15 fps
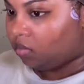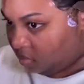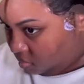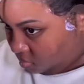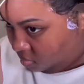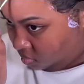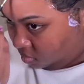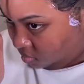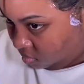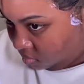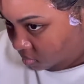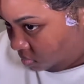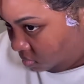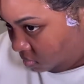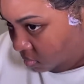full
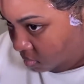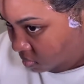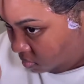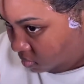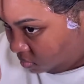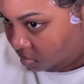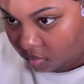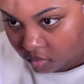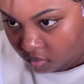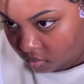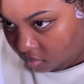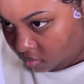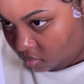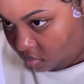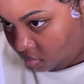coverage, and it has such a
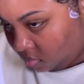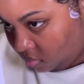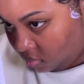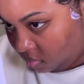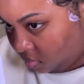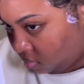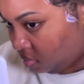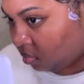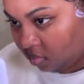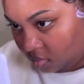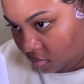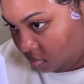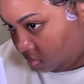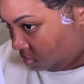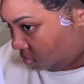great finish.
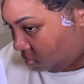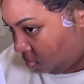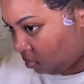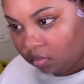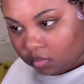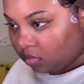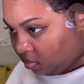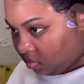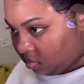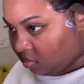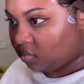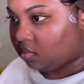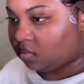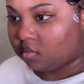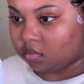And being that I
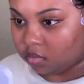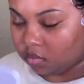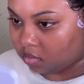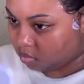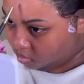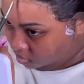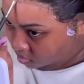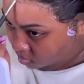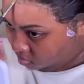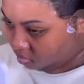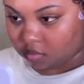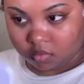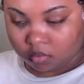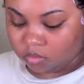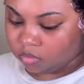have such
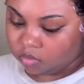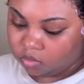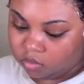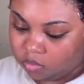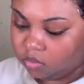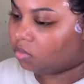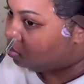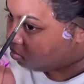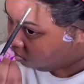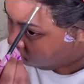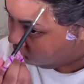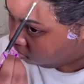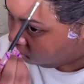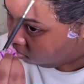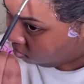dark
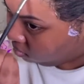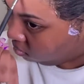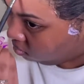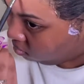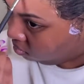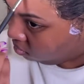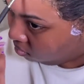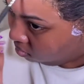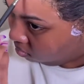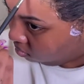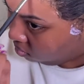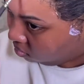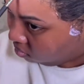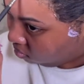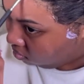circles
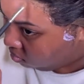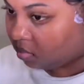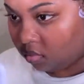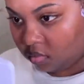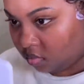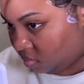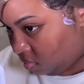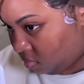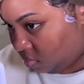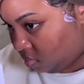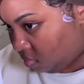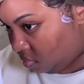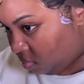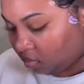under